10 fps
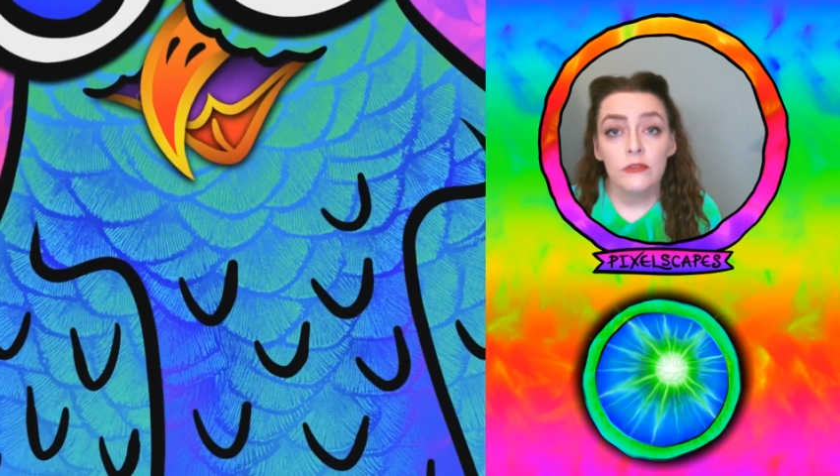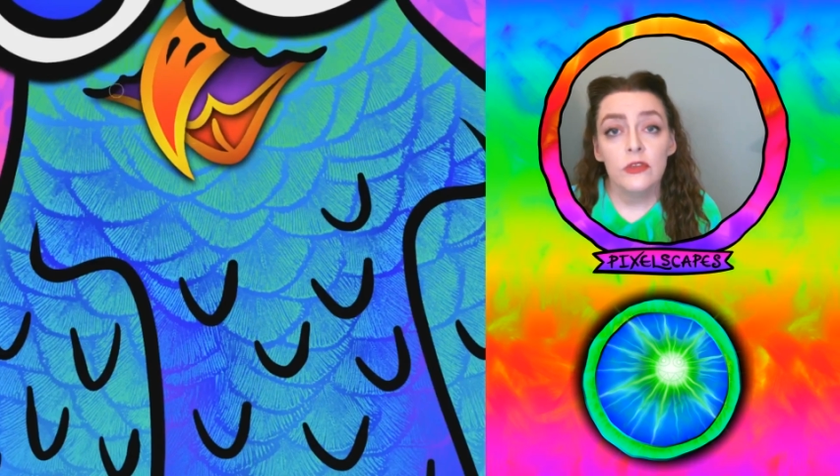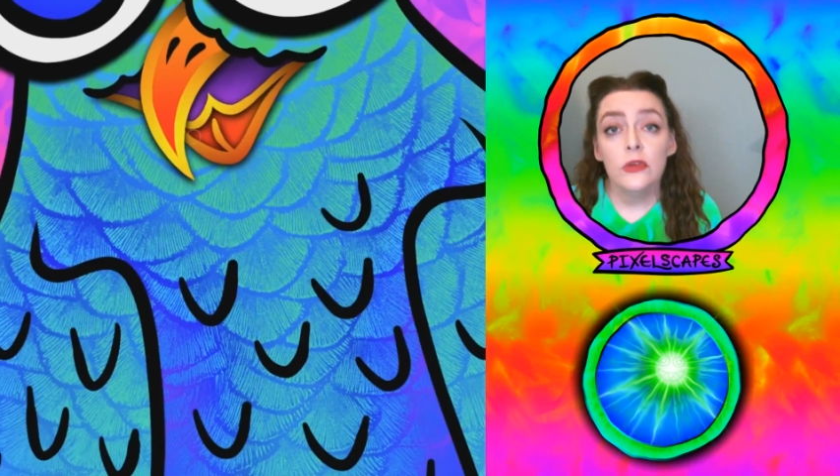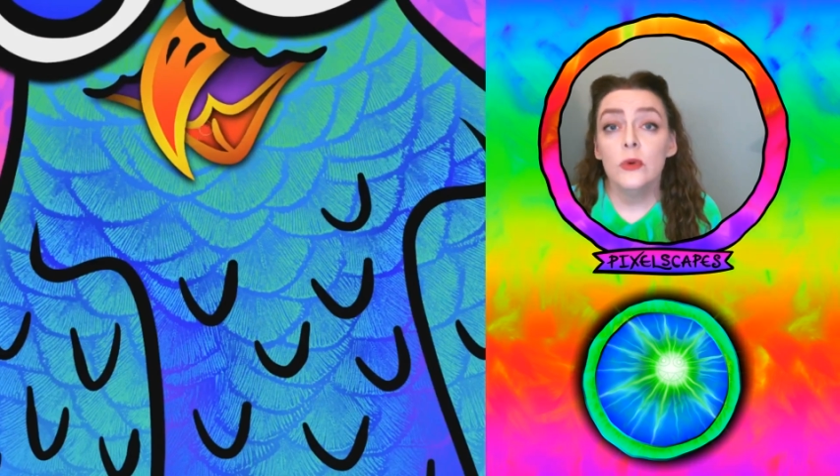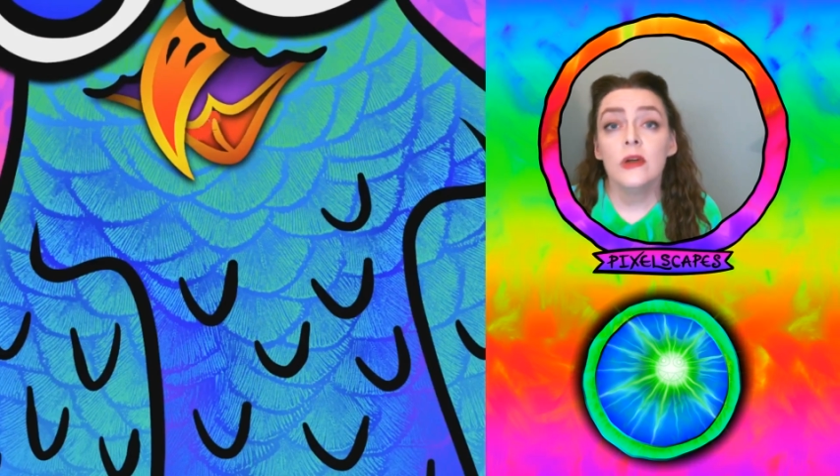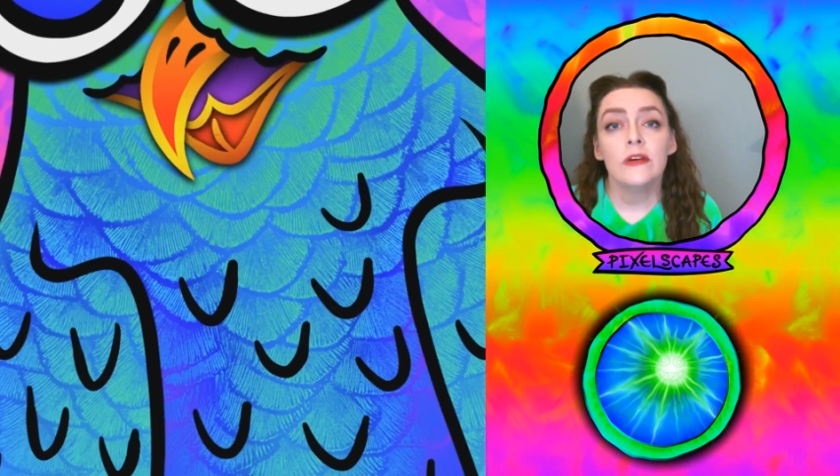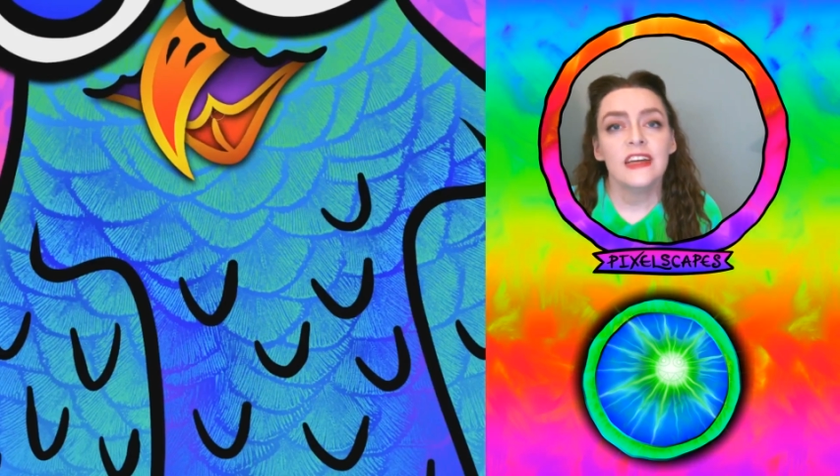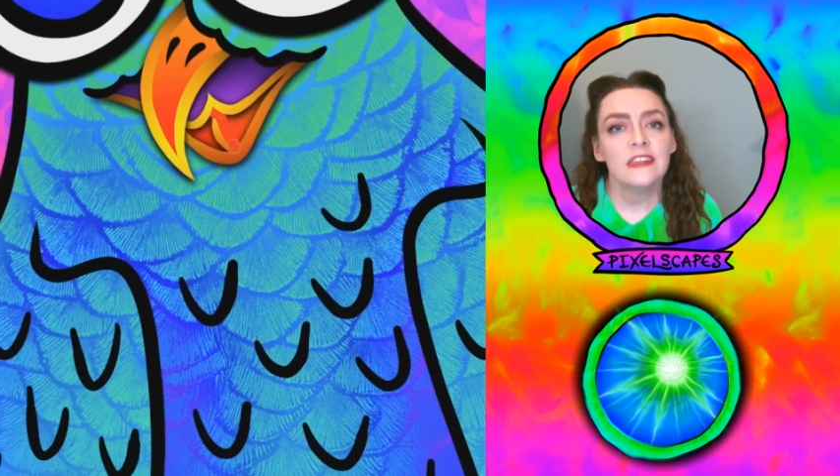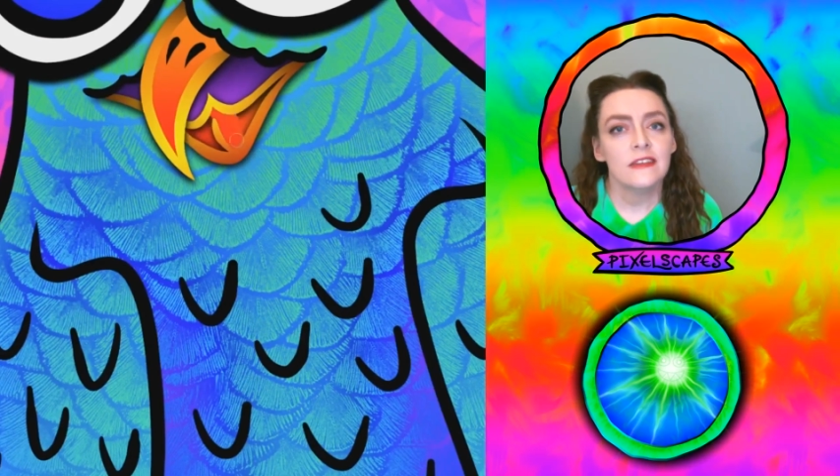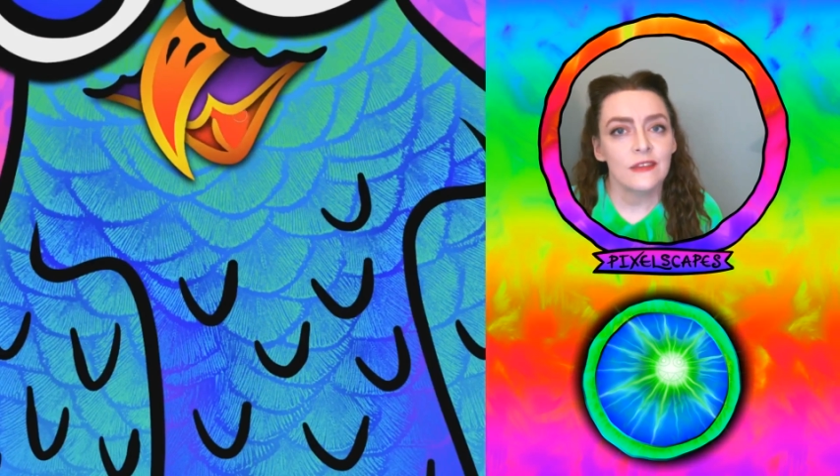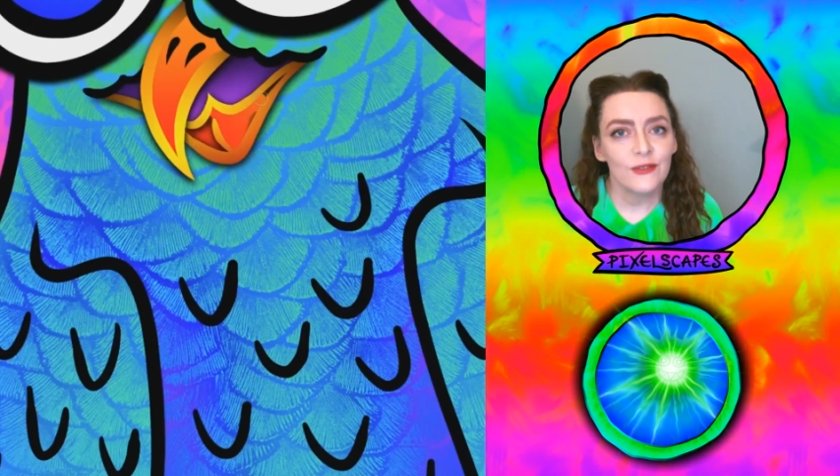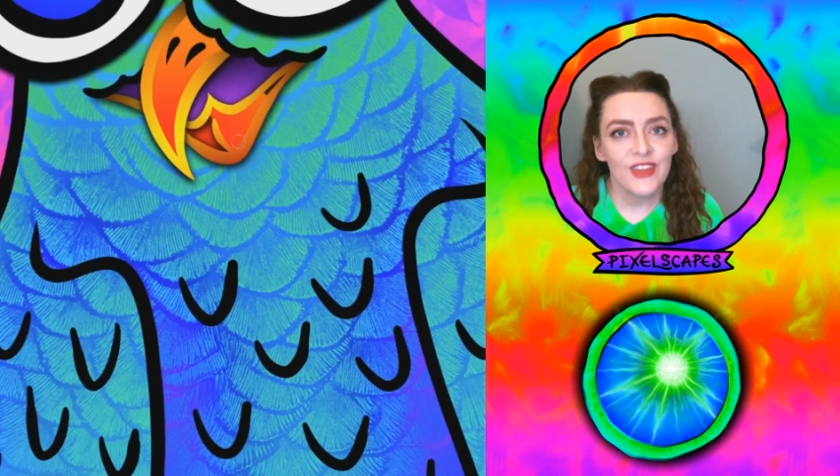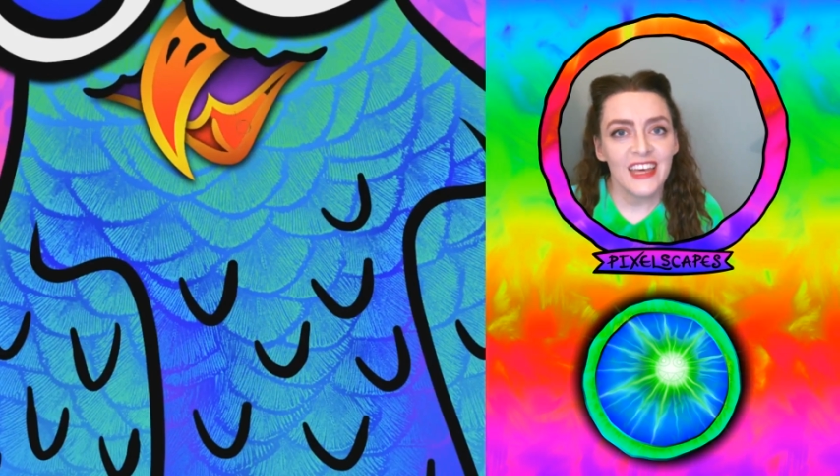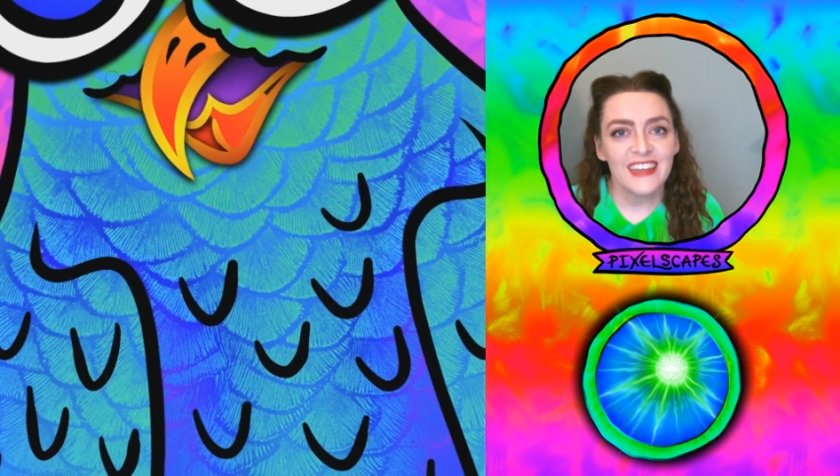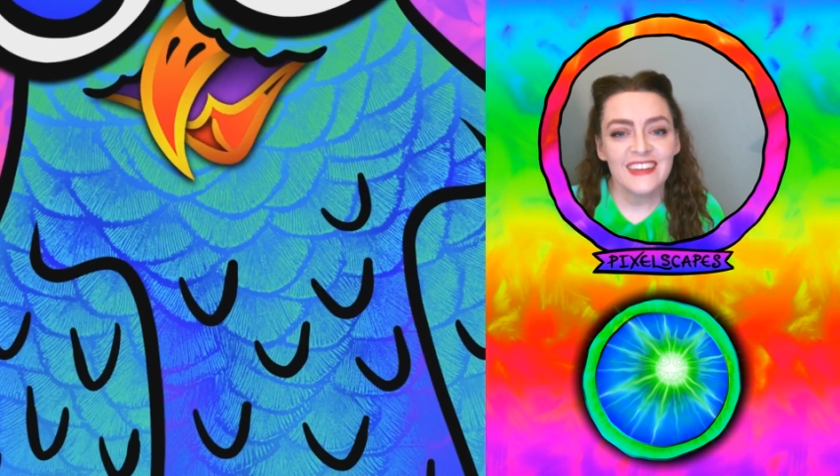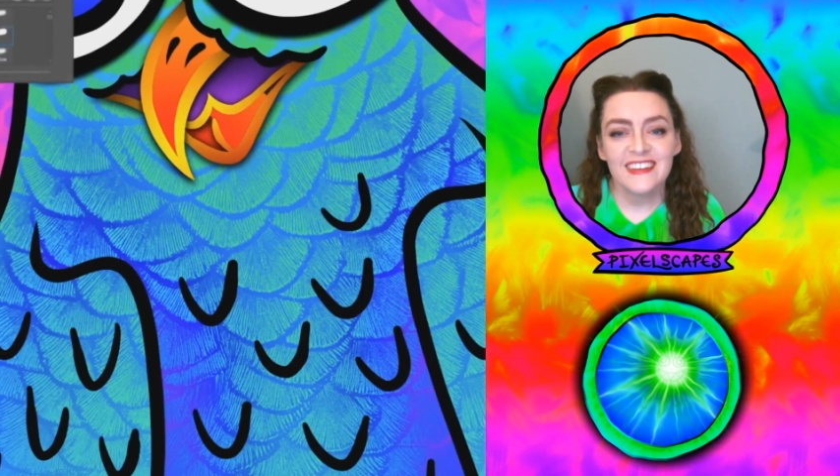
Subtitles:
few iterations of that.